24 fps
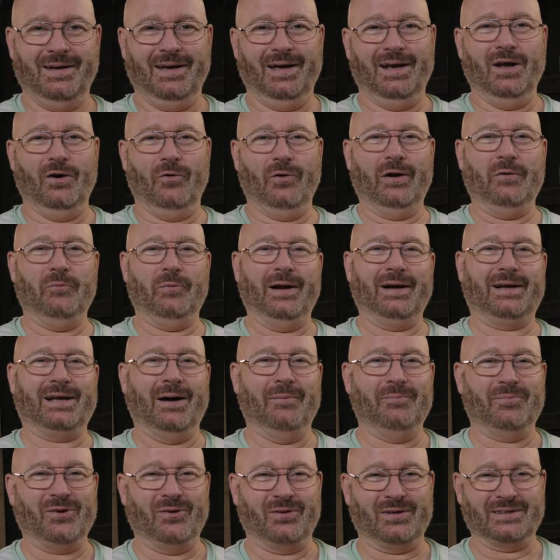Hello and
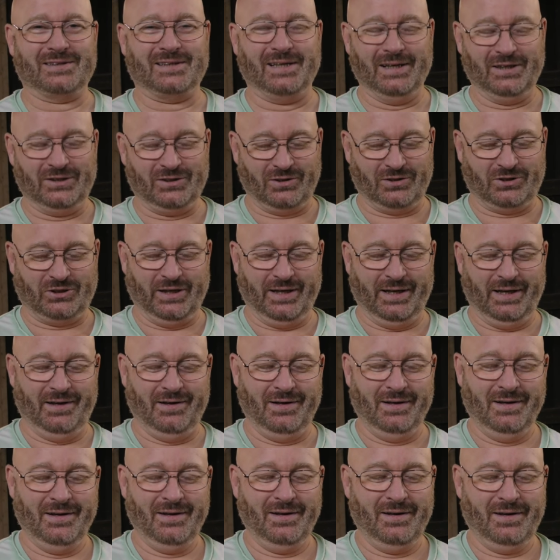welcome to the Slingshot channel.
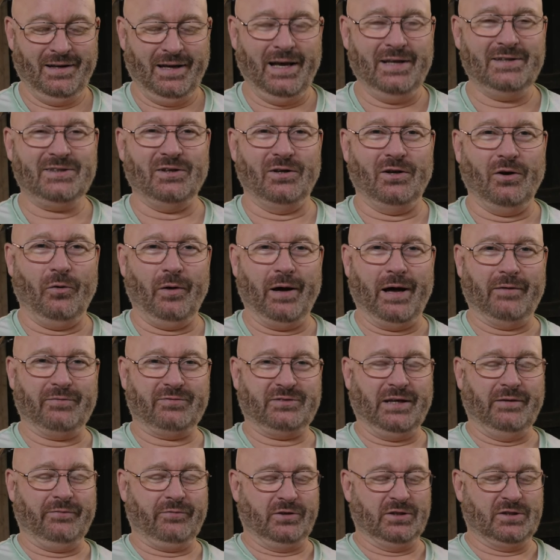As you know, I have
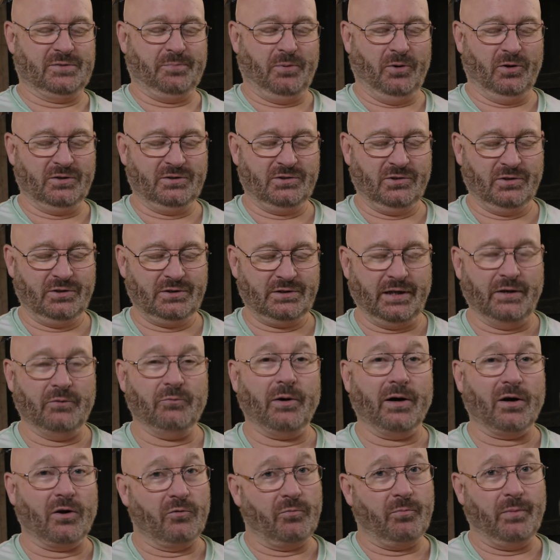several sponsors and
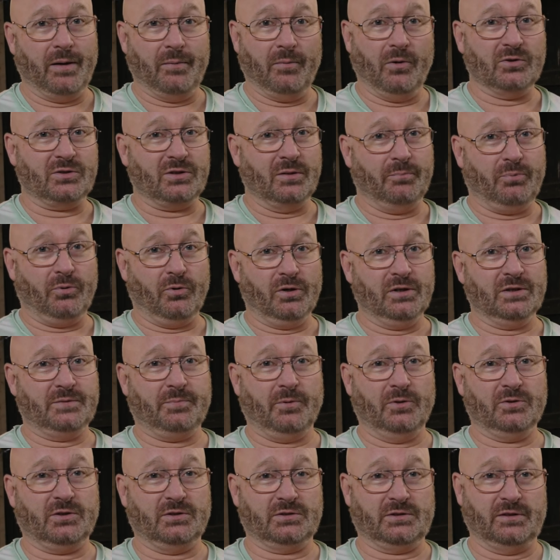one of my most important
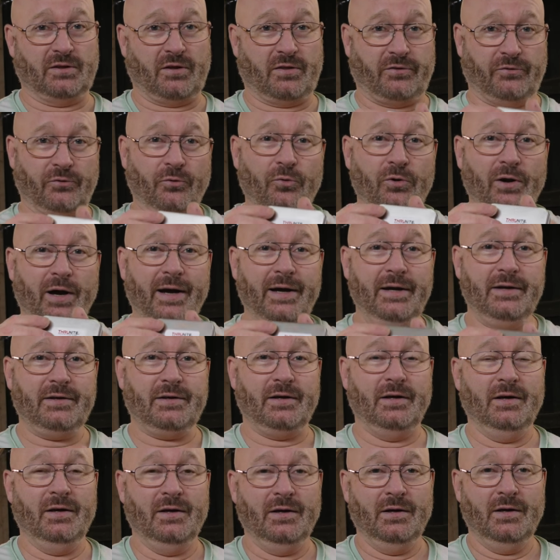sponsors is ThruNite.
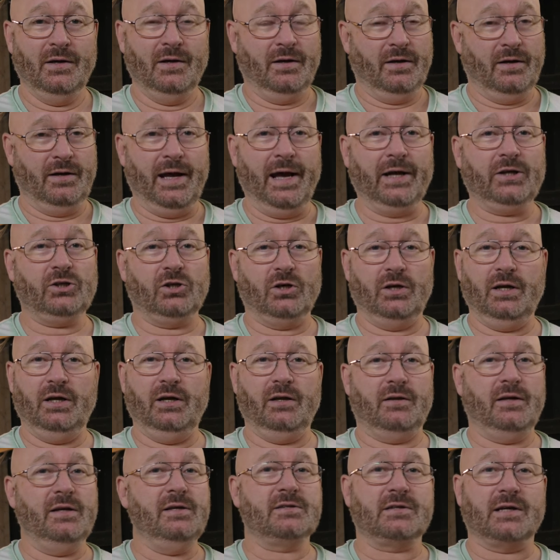And
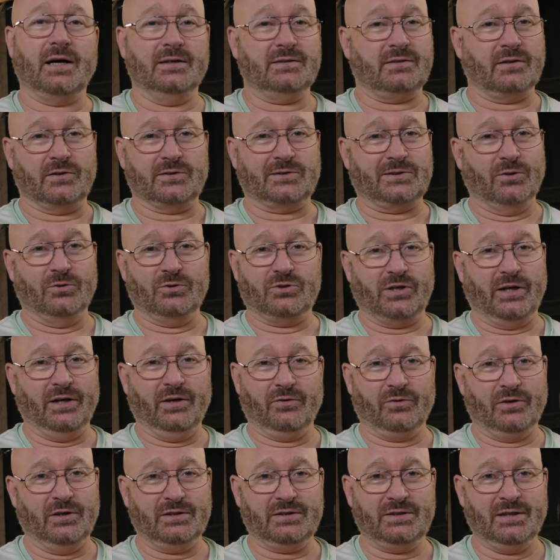actually, these guys are so
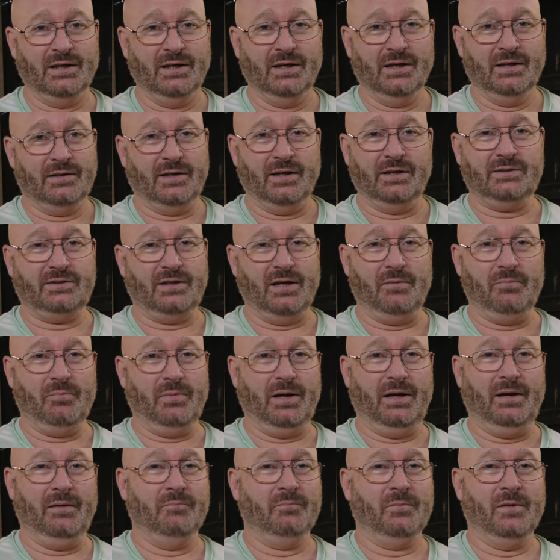generous. They sent
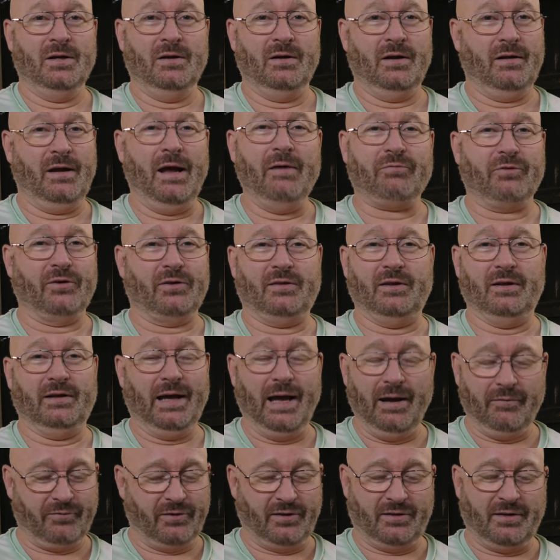me everything,
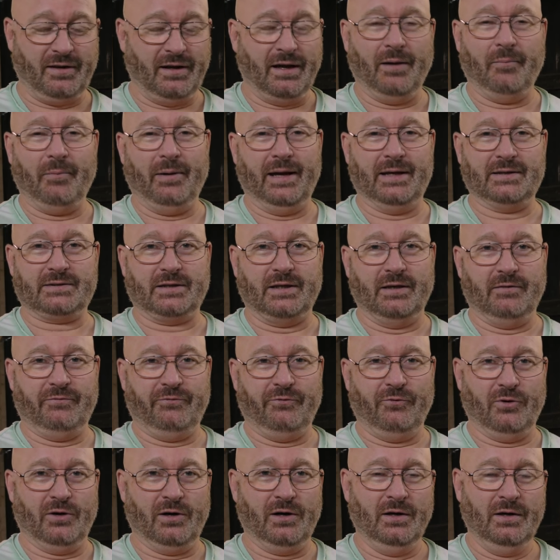everything I'm asking
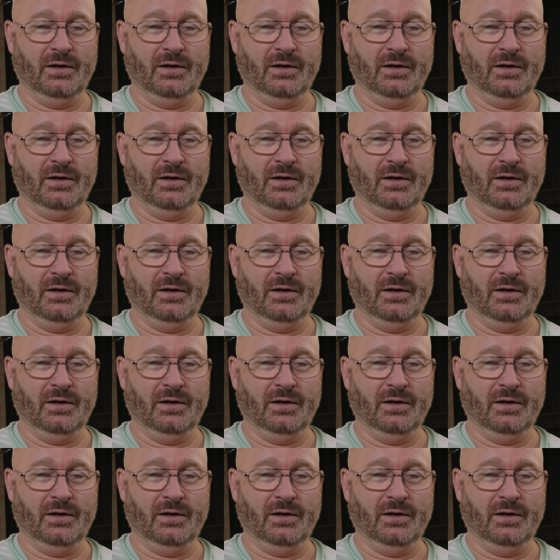for.